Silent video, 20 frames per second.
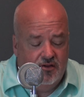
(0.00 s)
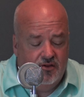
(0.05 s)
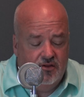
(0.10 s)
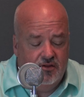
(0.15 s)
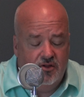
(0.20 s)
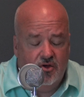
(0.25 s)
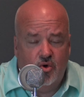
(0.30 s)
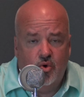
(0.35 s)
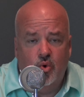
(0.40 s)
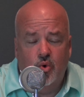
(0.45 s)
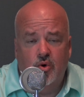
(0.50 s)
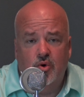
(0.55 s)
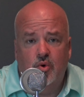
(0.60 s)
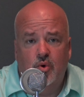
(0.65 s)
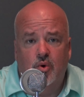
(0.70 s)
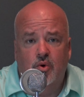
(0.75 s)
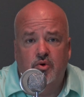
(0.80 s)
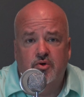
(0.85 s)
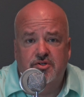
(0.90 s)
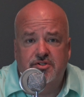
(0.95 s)
The court
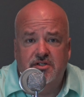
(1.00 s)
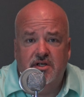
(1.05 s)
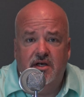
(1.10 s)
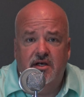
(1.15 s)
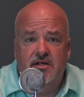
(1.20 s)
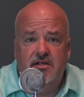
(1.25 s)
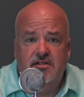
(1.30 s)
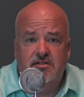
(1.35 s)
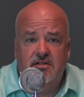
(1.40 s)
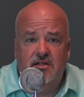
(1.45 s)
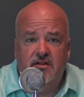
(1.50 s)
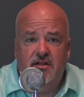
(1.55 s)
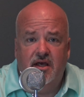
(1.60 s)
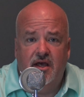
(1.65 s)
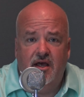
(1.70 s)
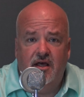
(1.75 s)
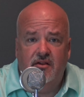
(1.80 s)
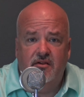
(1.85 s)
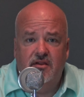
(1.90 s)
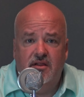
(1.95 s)
order says
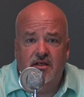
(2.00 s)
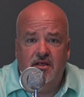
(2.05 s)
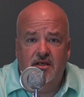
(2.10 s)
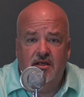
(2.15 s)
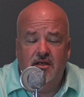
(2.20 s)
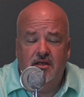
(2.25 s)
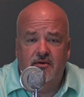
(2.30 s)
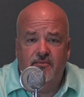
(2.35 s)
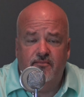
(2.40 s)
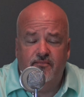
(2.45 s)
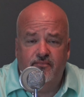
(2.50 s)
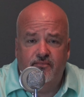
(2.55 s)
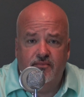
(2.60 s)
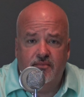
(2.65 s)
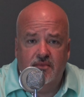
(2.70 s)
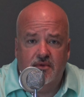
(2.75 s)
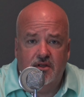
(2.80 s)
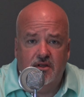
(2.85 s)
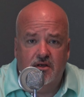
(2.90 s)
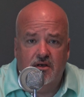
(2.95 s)
that the
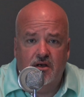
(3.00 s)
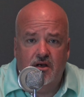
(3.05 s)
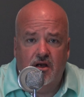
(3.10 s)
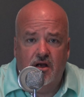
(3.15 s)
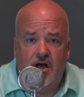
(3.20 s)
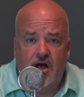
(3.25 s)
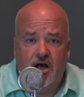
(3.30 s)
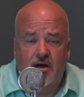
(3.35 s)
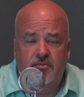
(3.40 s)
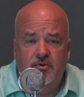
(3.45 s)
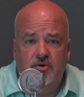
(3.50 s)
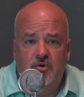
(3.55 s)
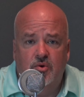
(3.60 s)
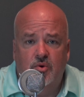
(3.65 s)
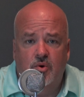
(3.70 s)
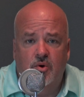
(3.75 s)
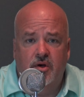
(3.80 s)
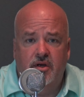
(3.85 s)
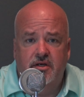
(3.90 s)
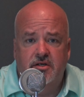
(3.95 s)

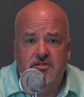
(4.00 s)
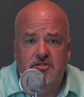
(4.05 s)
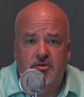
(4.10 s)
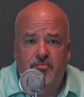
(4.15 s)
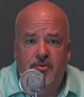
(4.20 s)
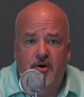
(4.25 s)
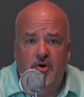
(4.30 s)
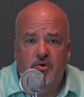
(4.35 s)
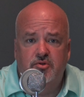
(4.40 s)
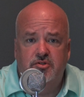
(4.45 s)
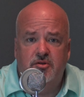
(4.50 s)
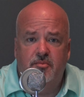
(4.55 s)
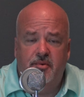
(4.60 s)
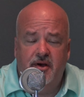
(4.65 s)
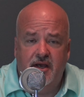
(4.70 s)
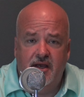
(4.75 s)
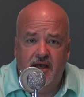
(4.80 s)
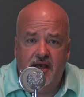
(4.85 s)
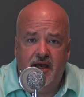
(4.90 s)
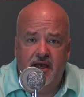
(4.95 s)
obligor is supposed to
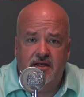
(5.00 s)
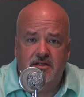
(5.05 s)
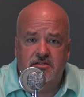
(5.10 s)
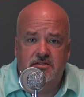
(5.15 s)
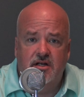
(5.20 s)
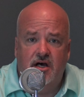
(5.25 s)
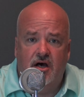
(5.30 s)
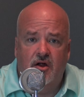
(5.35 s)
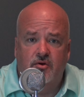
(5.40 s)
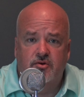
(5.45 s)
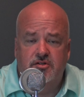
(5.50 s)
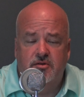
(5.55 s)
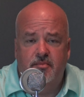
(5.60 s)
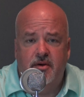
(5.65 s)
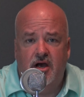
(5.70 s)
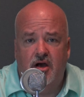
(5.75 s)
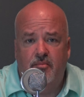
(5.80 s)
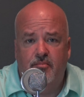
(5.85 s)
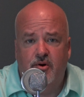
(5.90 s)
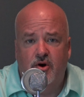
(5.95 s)
pay X dollars
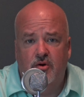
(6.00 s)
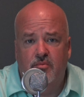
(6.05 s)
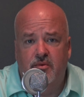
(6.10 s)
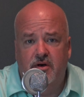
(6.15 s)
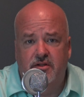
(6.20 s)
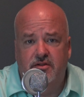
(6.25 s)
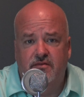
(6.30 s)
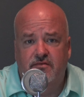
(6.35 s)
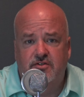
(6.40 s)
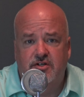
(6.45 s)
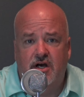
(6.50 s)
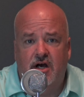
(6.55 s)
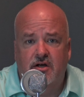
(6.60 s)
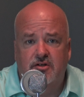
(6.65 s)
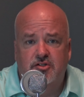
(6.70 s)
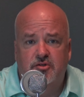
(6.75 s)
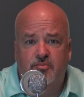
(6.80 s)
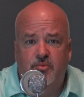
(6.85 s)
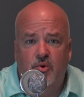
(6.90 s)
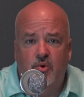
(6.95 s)
amount per month of
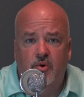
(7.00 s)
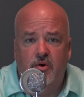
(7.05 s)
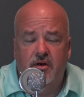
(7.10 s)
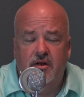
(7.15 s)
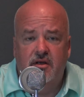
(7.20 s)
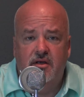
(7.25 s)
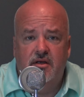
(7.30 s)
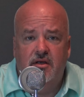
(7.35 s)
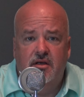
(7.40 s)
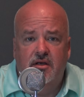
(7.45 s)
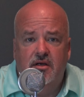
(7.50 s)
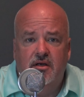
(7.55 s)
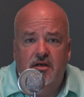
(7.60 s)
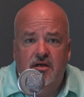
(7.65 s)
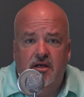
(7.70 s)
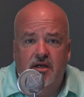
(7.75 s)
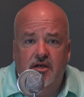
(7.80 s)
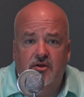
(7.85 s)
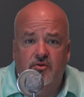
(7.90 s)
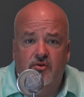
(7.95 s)
child support.
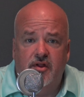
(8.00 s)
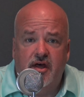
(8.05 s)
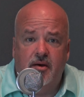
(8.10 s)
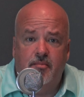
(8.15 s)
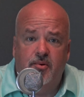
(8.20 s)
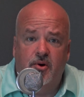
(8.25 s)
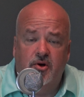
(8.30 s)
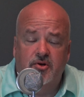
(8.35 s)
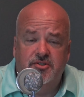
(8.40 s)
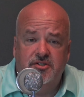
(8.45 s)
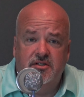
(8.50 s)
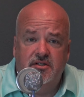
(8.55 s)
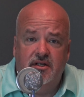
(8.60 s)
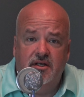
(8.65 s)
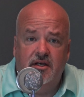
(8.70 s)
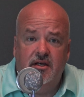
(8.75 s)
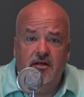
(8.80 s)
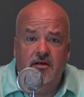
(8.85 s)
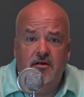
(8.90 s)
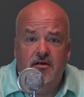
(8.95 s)
Either that person
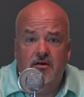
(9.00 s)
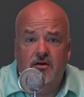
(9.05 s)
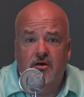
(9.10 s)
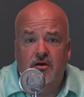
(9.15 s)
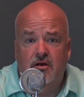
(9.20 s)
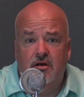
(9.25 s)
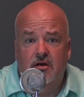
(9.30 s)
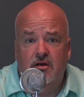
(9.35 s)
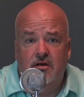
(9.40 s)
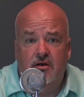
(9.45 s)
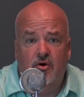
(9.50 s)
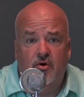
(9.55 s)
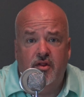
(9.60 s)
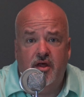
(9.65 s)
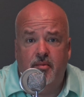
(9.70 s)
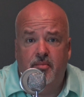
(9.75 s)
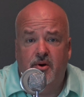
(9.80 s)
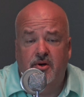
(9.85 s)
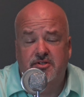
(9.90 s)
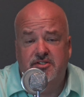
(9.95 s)
did or
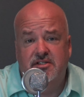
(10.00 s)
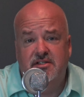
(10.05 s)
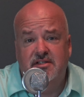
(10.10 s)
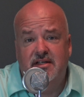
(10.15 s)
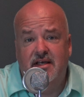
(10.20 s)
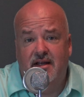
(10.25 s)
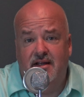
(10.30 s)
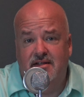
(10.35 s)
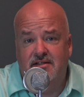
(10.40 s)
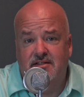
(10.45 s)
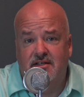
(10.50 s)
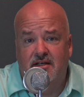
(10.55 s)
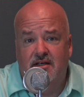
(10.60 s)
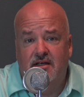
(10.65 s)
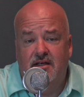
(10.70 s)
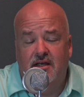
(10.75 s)
that person didn't.